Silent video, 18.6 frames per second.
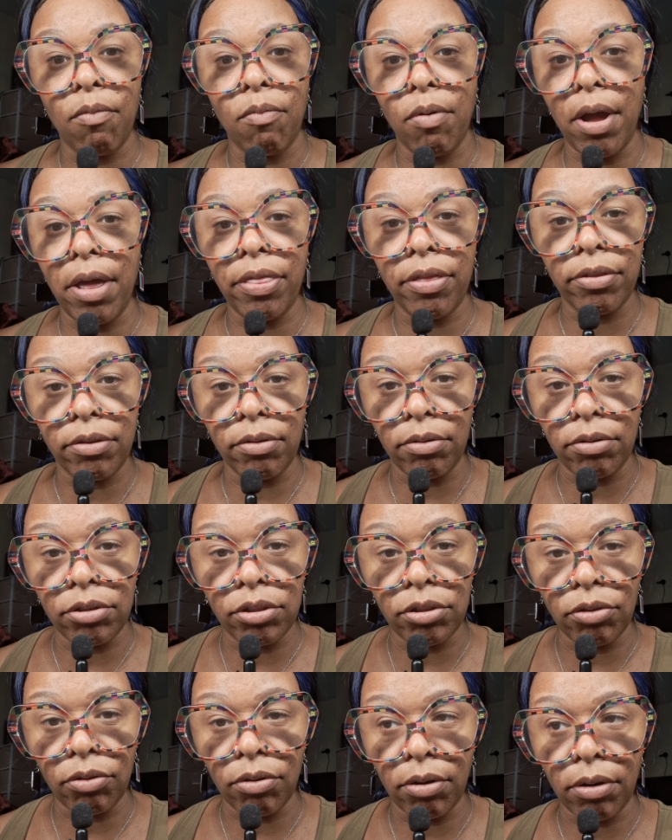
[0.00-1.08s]
weather through the
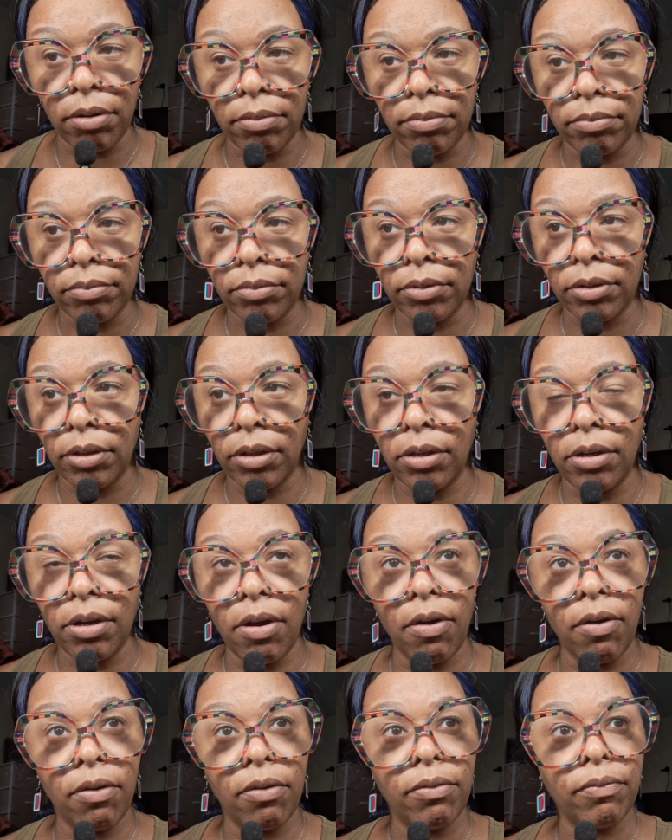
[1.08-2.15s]
storm. You
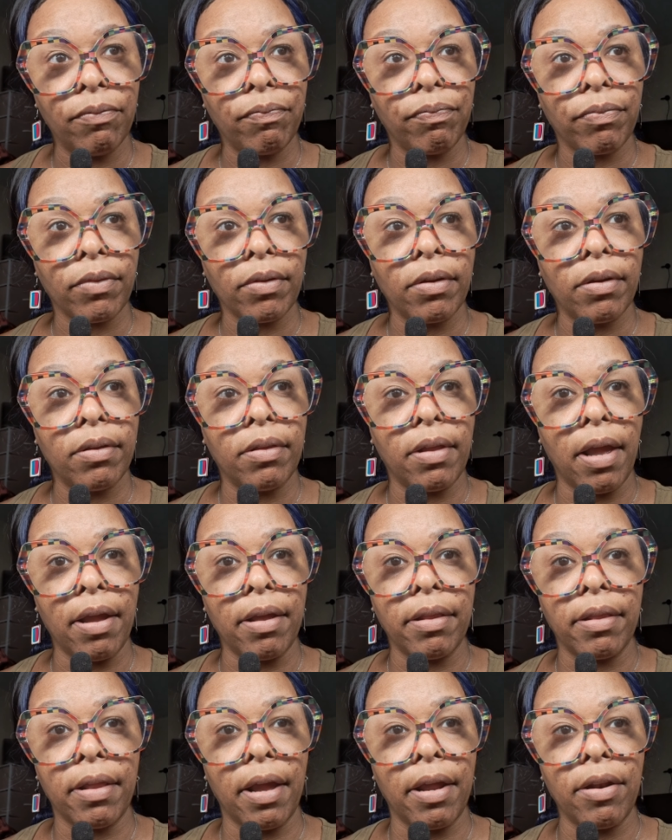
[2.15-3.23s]
know,
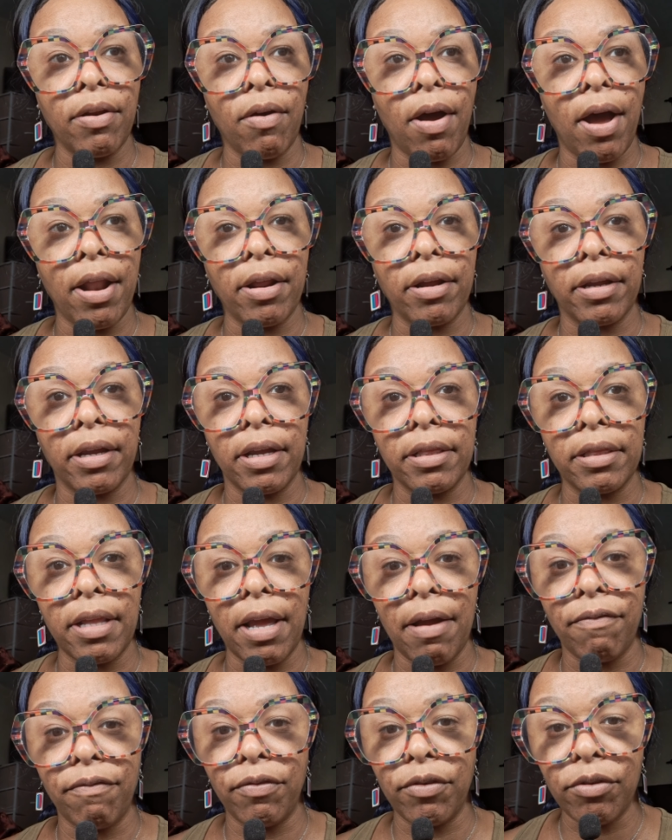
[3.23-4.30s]
they know how to get
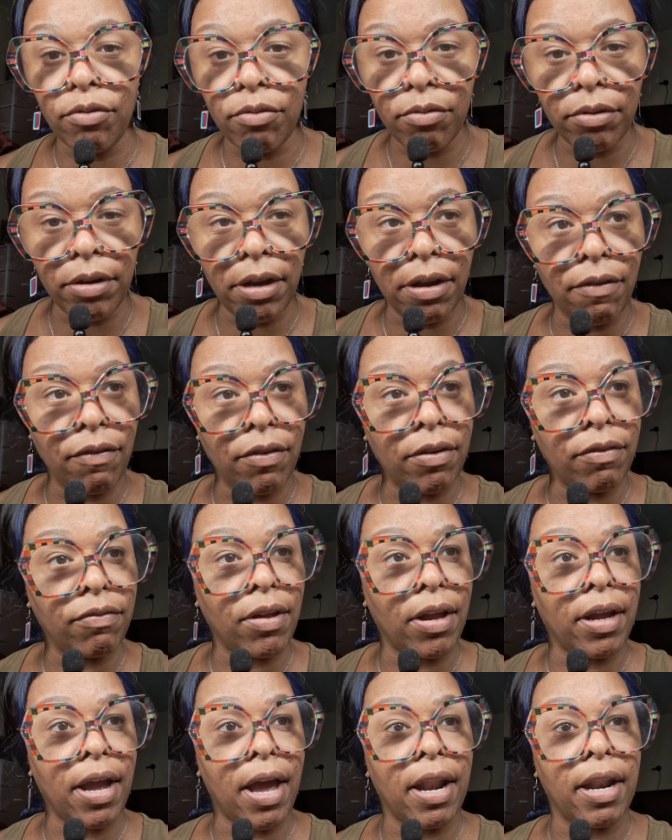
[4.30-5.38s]
that food, even if
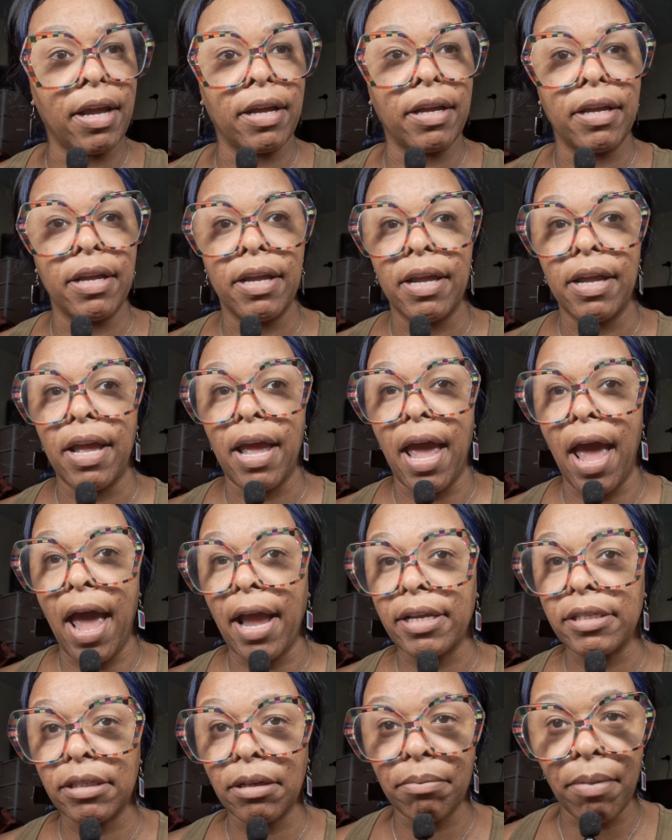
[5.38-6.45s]
they gotta
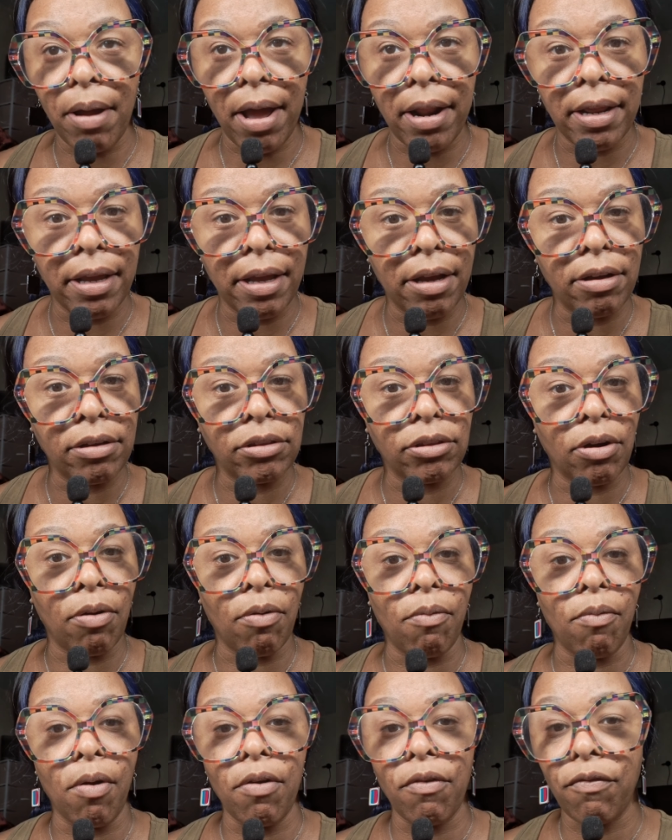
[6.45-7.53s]
ask somebody else
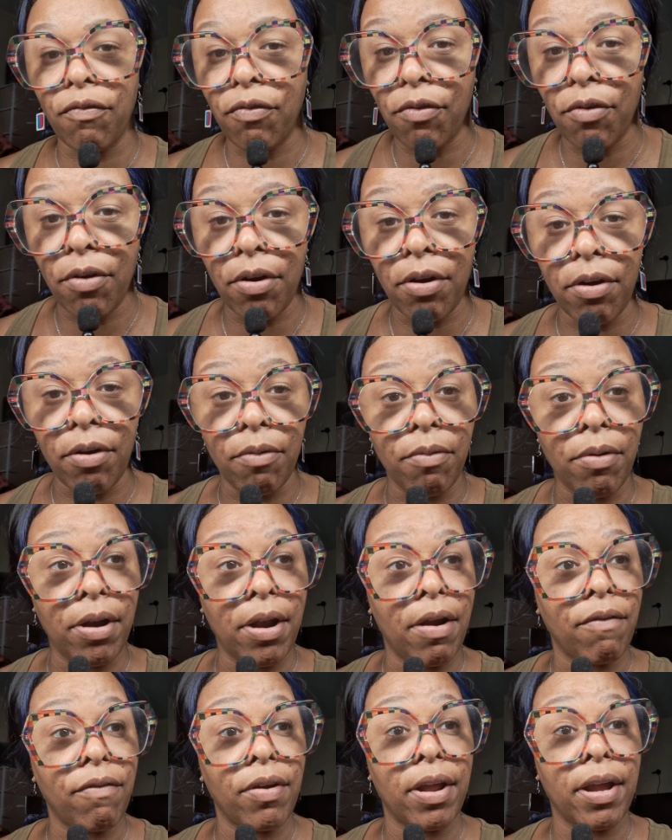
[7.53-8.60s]
or work for it or
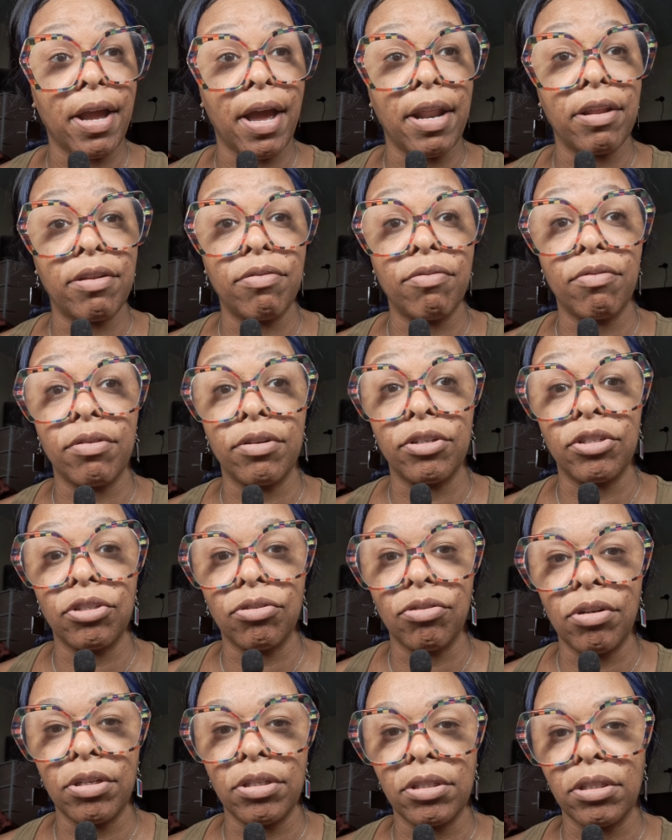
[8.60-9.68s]
whatever they gotta do on the
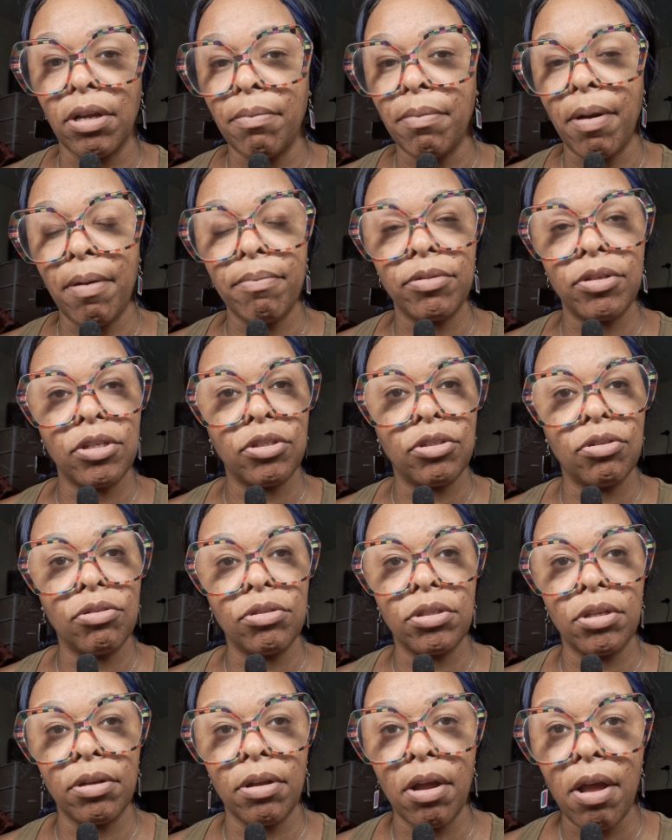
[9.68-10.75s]
street. Some of them just
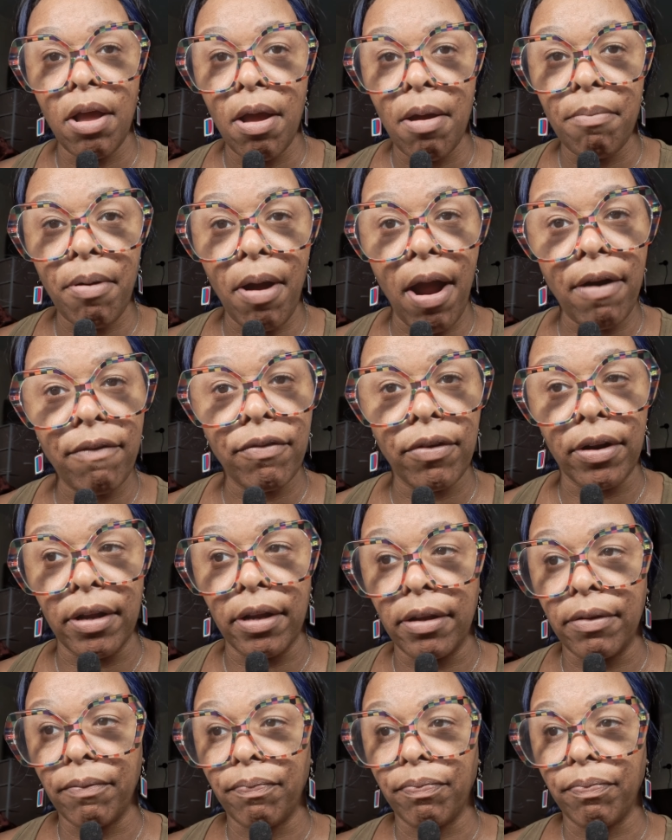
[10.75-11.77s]
used to poverty.